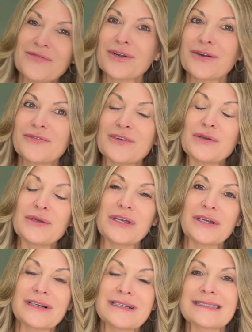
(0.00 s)
for a few
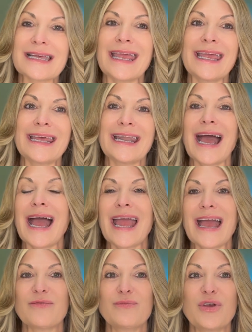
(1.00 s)
years and I
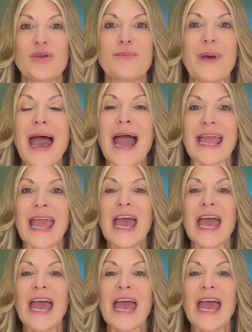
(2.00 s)
have moved back.